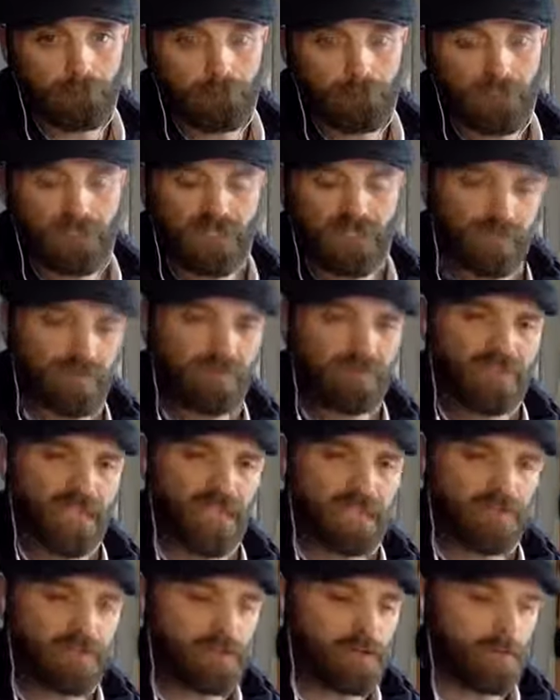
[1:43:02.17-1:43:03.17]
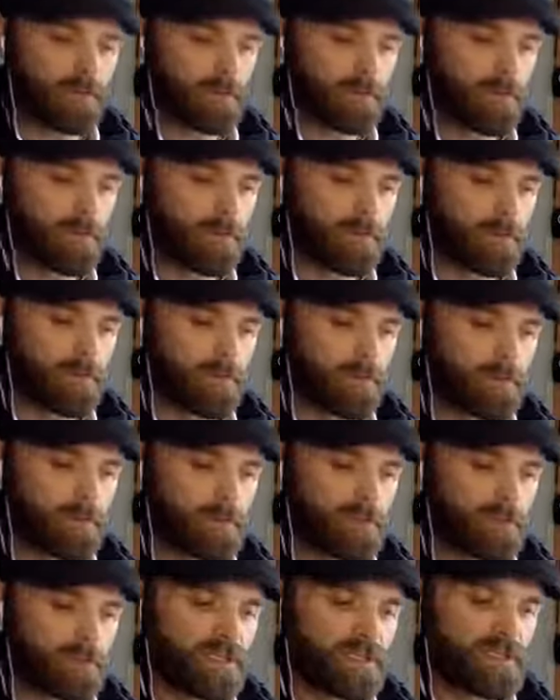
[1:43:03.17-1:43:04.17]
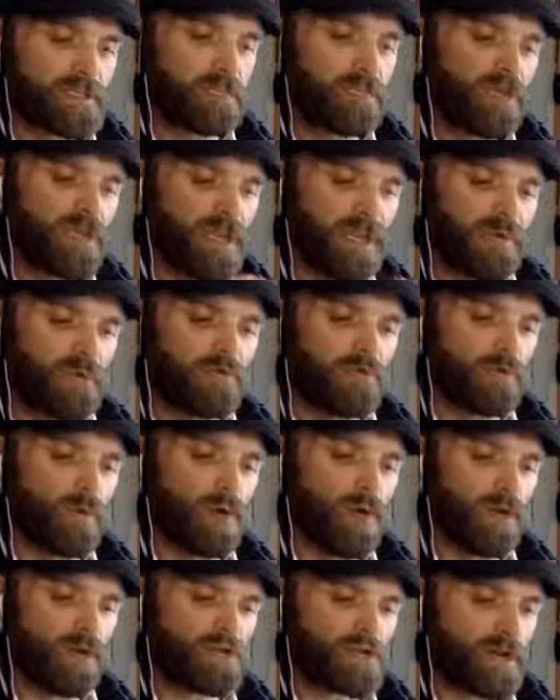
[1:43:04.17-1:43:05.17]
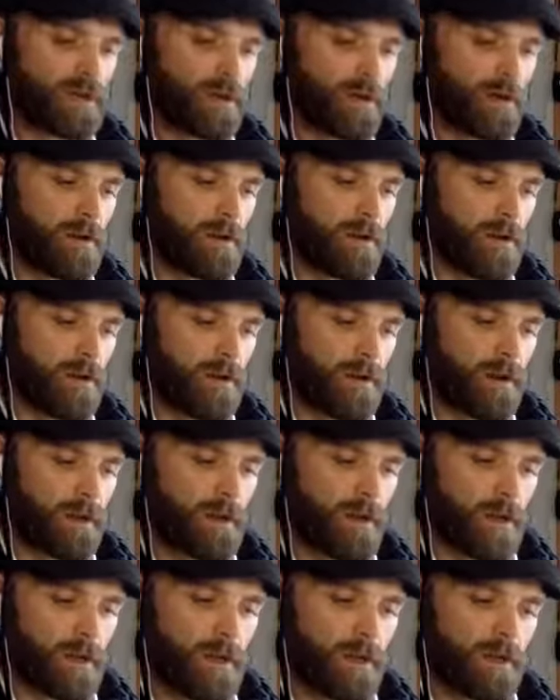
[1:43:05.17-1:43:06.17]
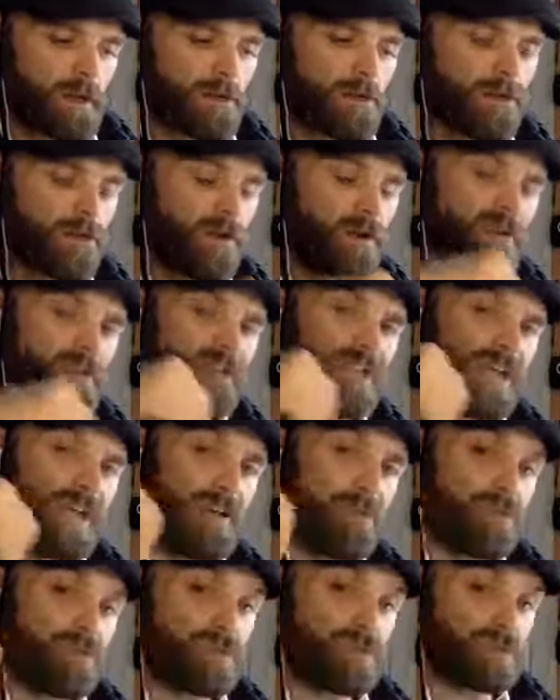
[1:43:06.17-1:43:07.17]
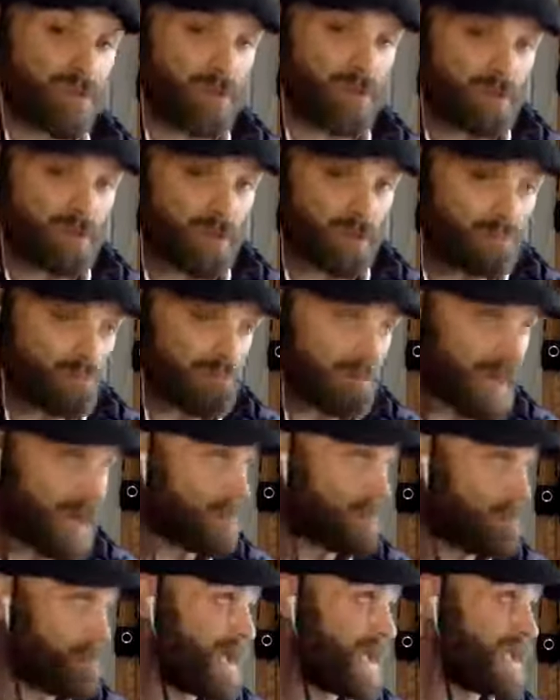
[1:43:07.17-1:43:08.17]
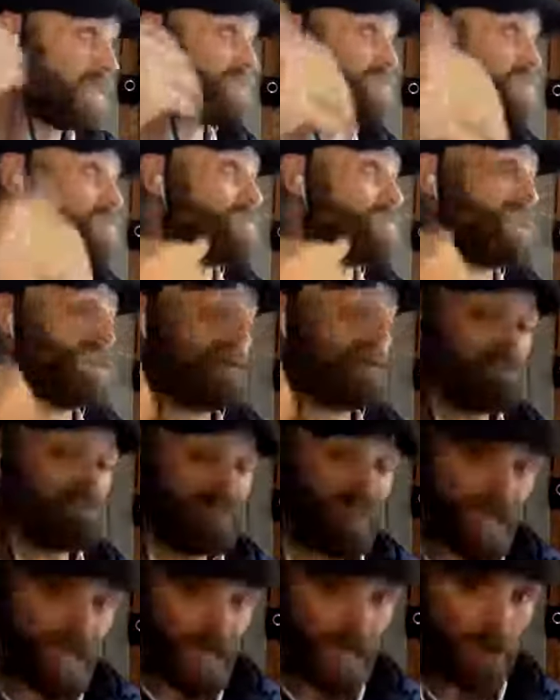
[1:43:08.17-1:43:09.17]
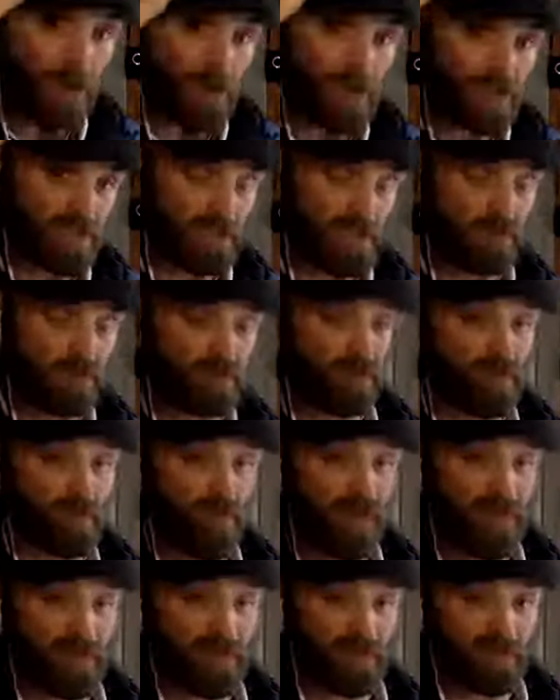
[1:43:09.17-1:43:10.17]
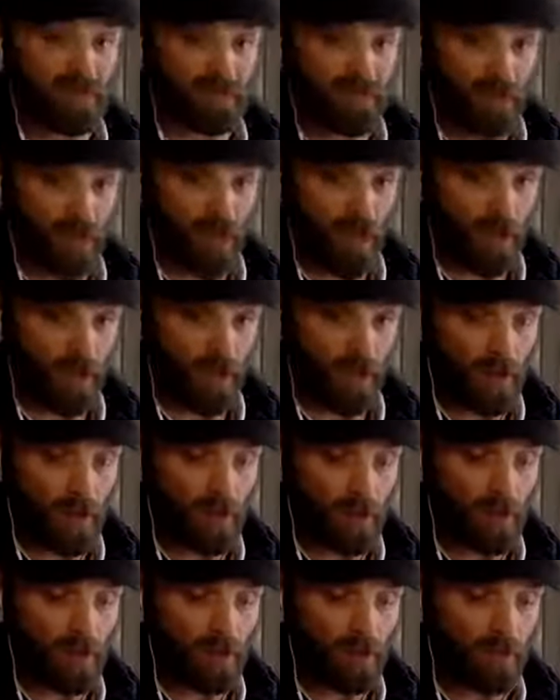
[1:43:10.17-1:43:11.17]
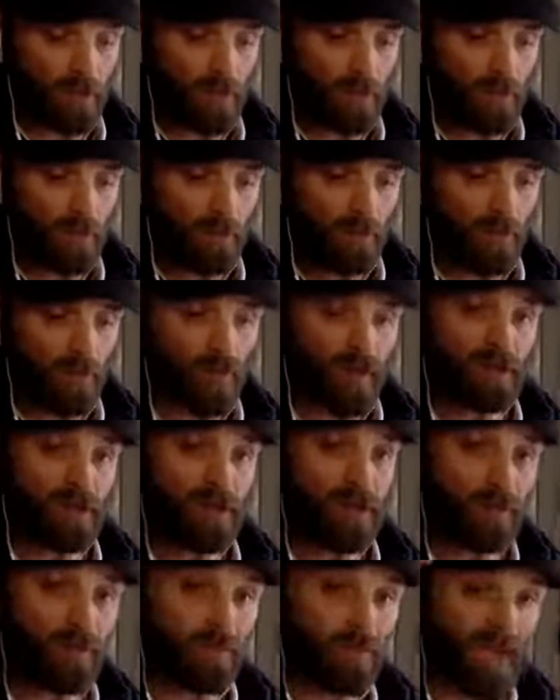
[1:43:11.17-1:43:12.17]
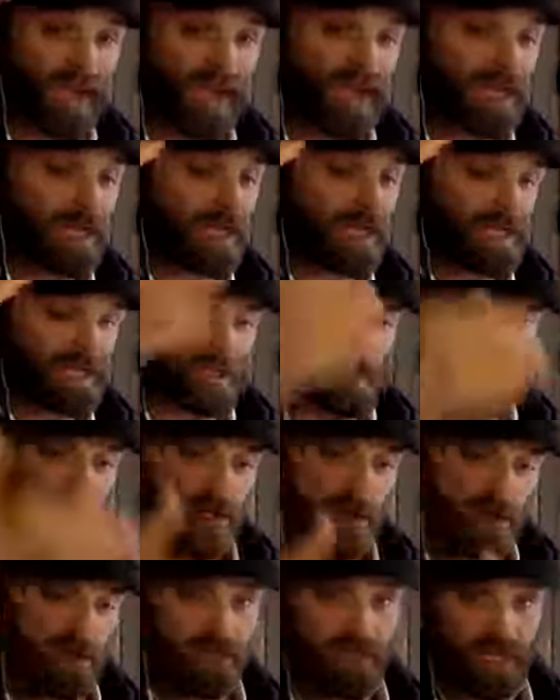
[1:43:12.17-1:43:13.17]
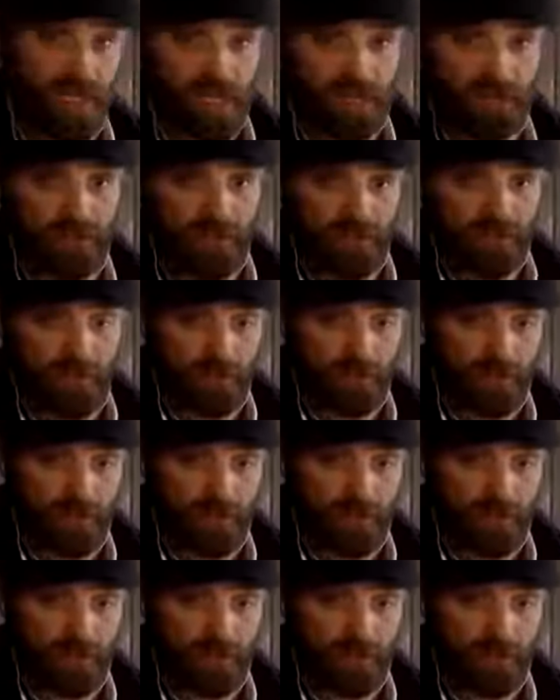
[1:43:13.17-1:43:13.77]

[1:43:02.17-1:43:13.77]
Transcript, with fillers: Do you see what I'm saying to you? Do you see the muddying of the waters here? because they have to try to uh, make something appear as if it's breaking the law. But when you unpack it, it's a nonsense.